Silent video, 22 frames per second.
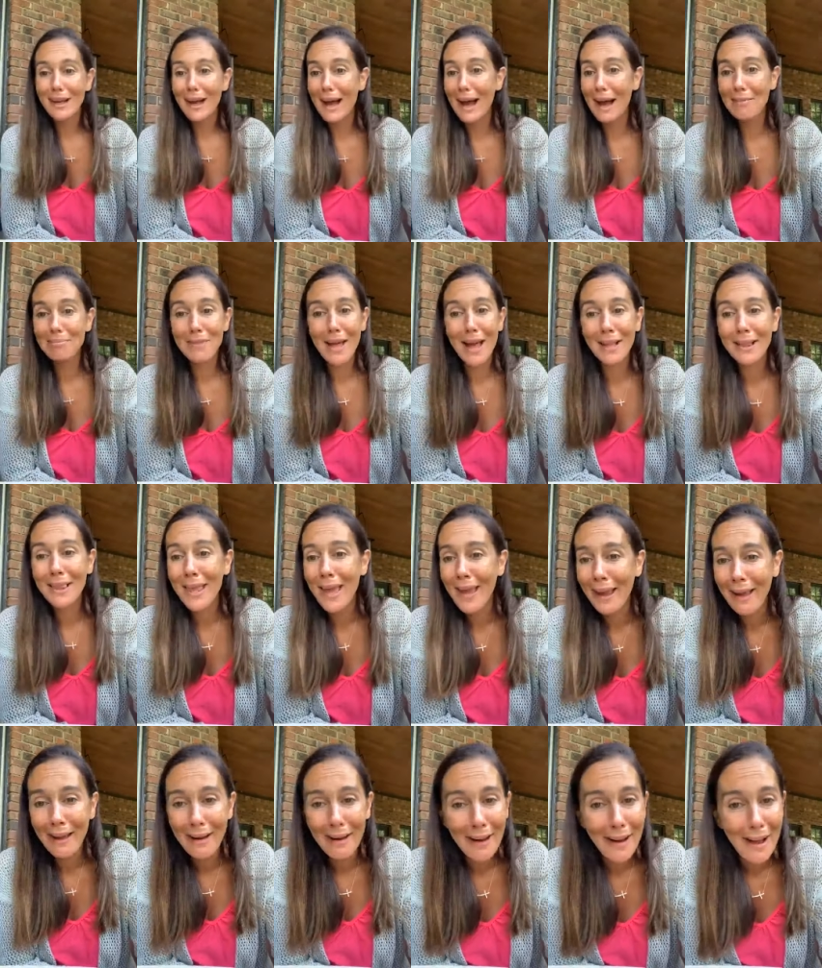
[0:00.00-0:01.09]
I'm not there.
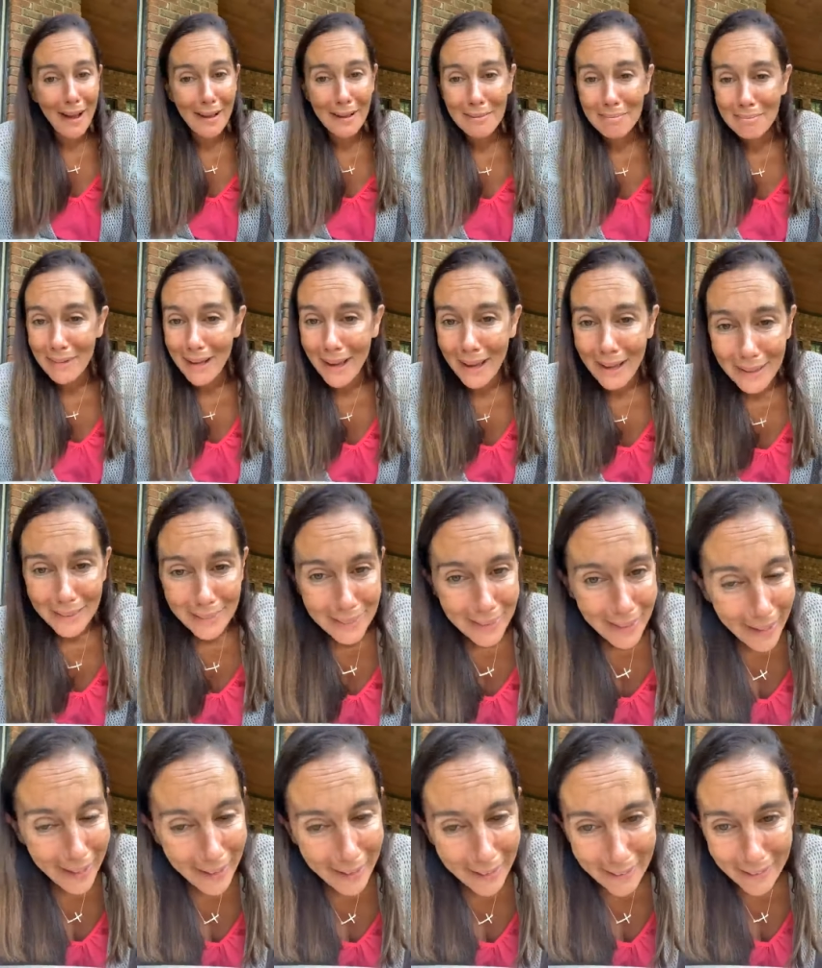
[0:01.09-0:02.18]
I'm not
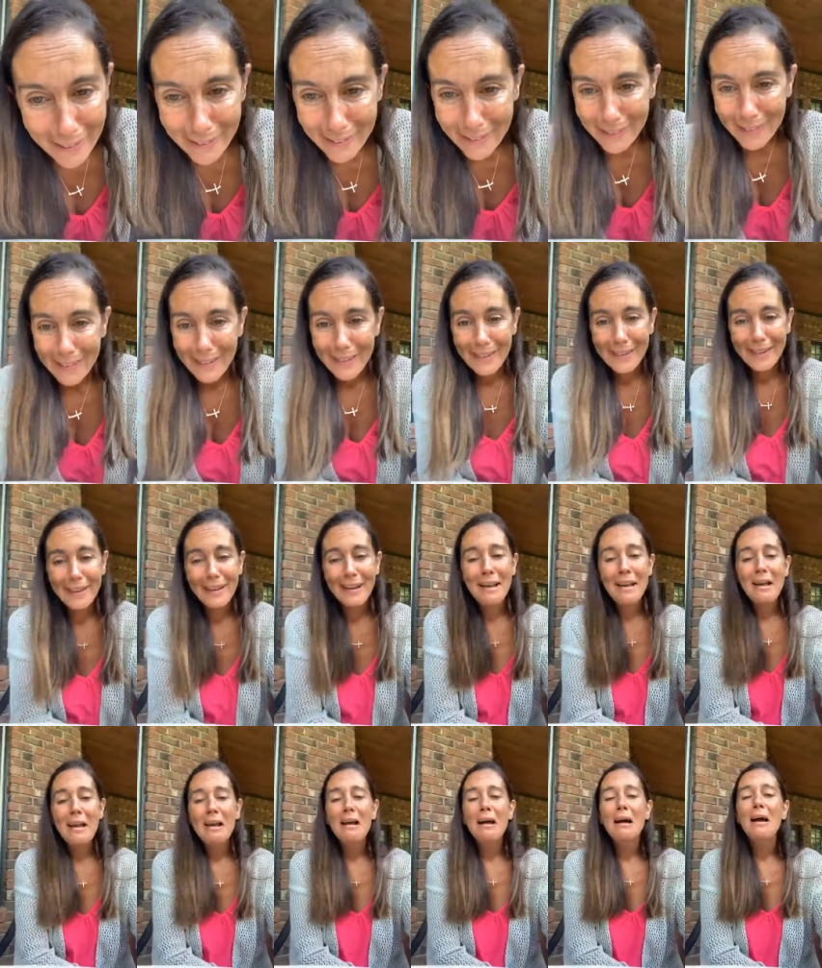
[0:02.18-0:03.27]

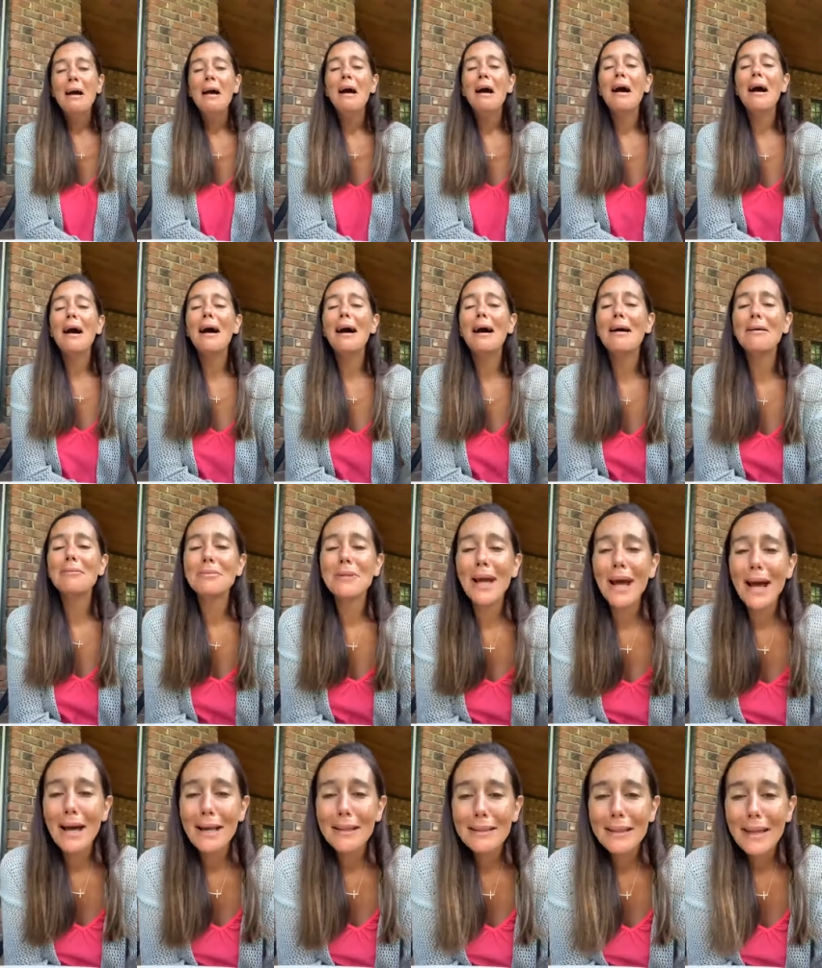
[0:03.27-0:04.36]
there. I'm
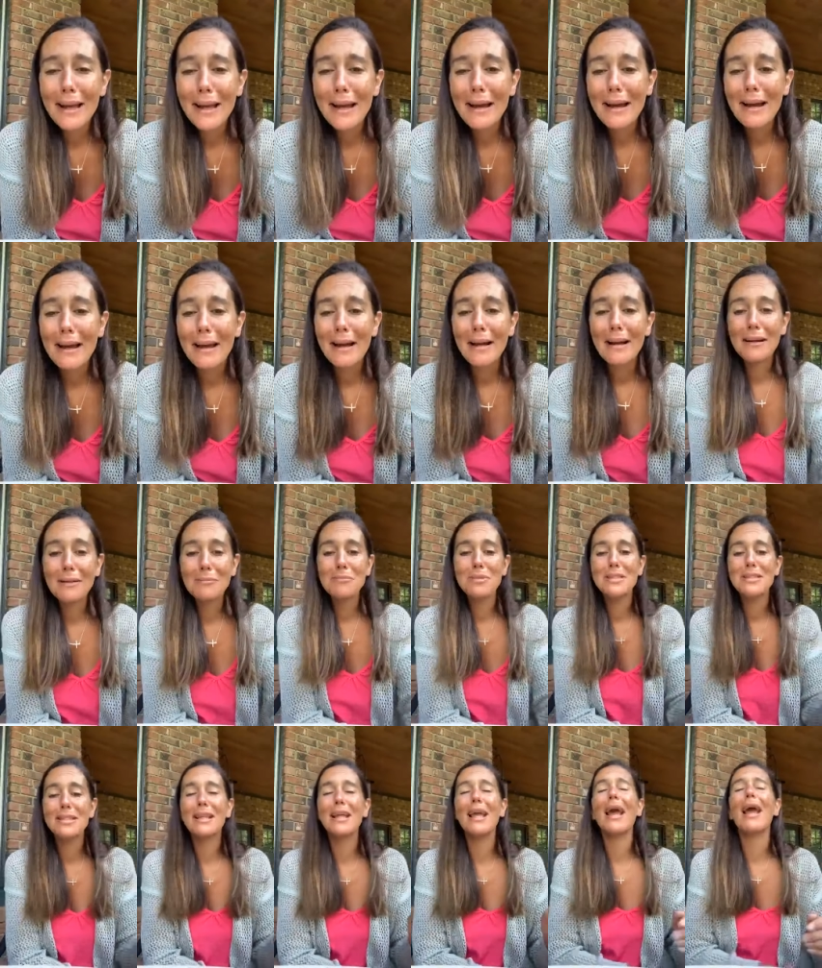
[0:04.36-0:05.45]
not there. I'm
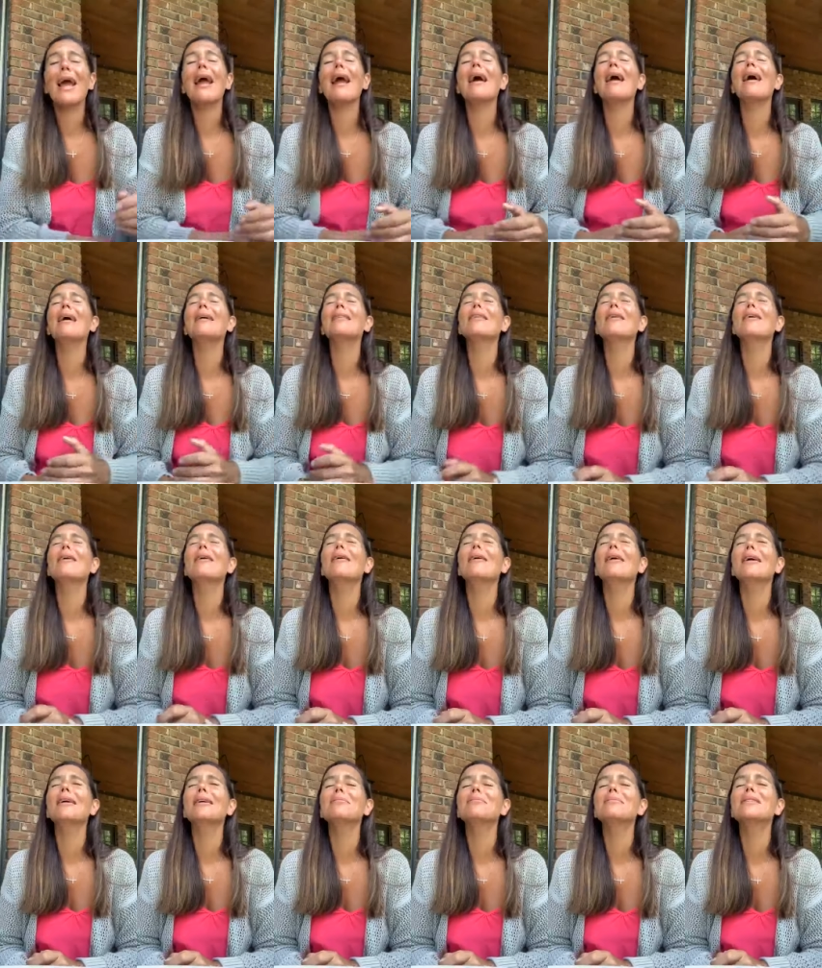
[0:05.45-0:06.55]
scared,
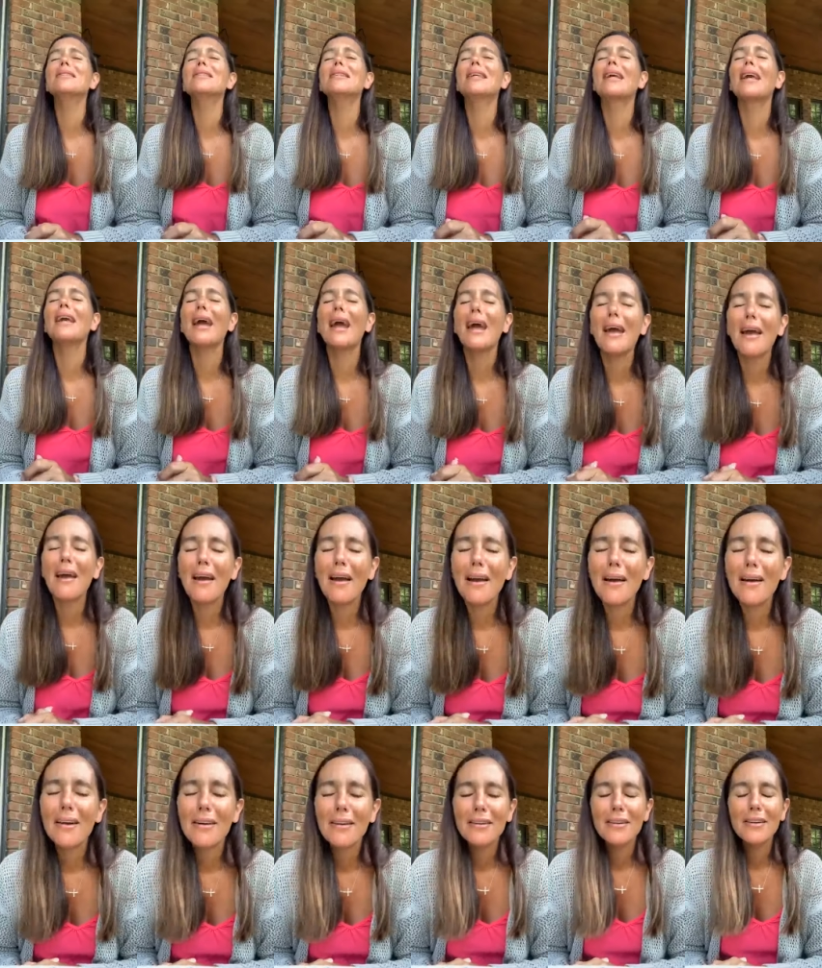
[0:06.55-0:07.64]
Lord. I'm
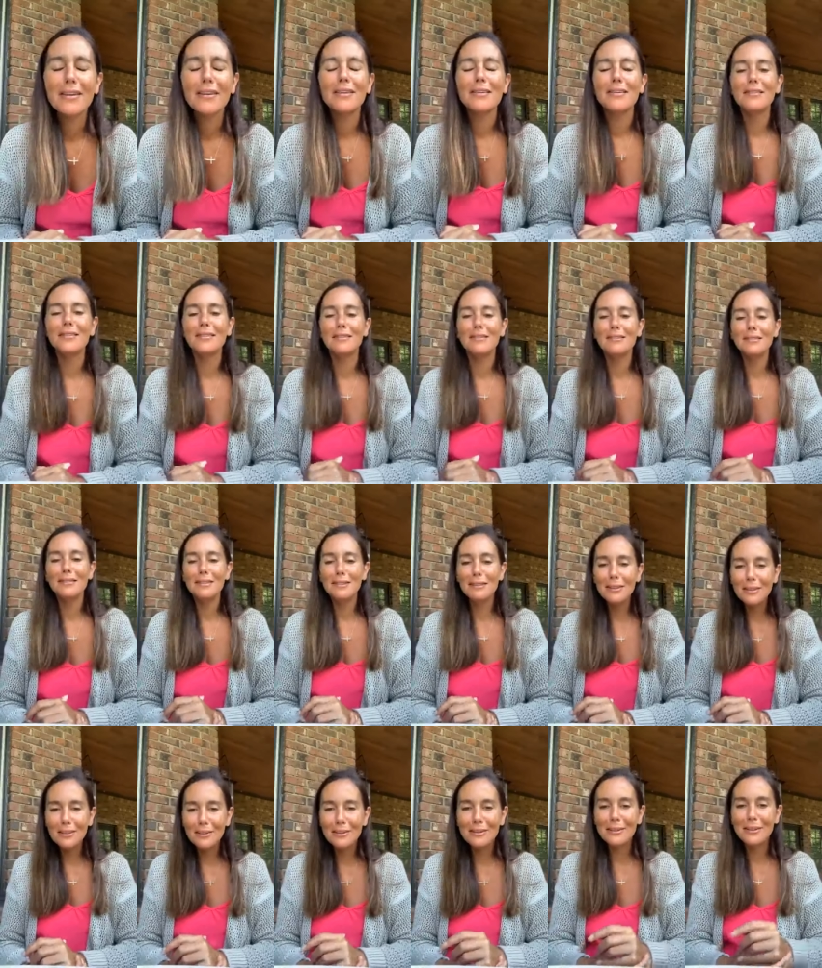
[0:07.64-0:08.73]
scared,
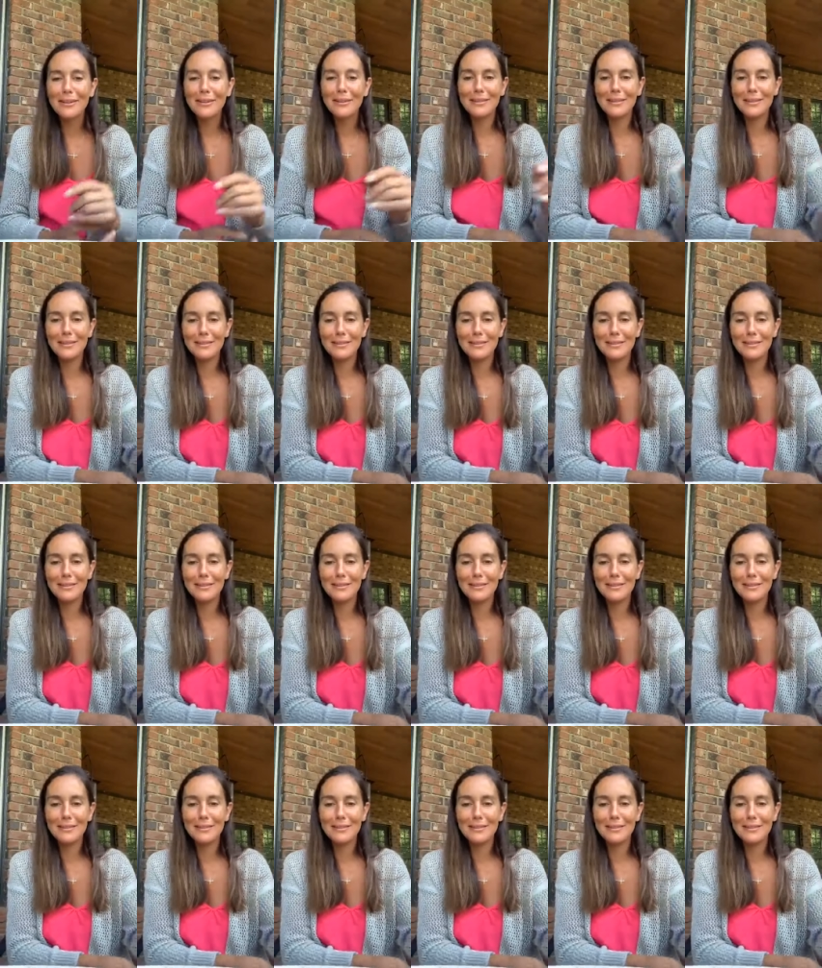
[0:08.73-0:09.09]
Lord.